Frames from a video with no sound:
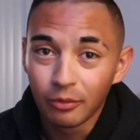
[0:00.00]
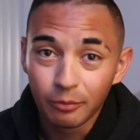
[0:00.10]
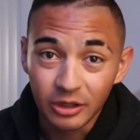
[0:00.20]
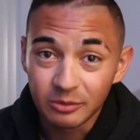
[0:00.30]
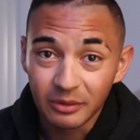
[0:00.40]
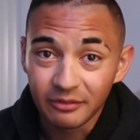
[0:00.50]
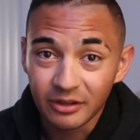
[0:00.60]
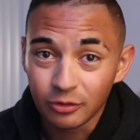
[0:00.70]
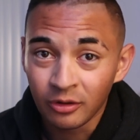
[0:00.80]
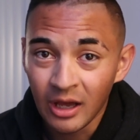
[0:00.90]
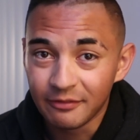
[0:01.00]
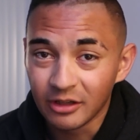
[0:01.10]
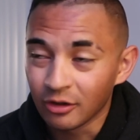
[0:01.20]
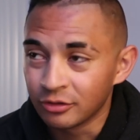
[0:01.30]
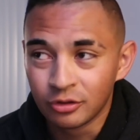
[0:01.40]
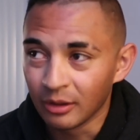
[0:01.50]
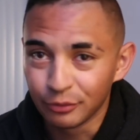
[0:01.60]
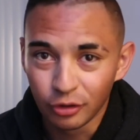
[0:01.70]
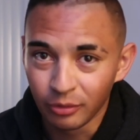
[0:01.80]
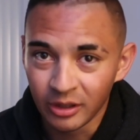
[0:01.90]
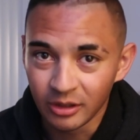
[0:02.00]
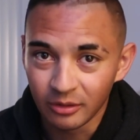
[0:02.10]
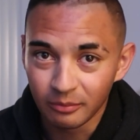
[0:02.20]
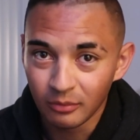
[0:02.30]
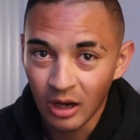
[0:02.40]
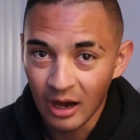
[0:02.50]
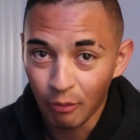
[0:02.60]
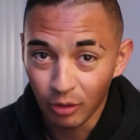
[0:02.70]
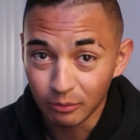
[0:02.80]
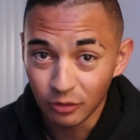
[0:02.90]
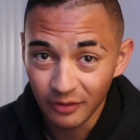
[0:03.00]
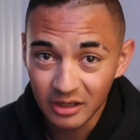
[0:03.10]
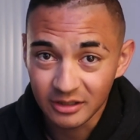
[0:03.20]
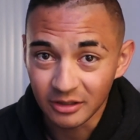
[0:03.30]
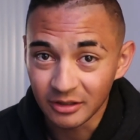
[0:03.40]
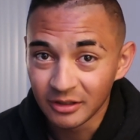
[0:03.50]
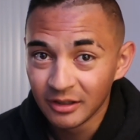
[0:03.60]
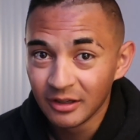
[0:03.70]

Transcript: where he's been living his whole life. And he goes, dude, I'm so ready to, I want to move out of here.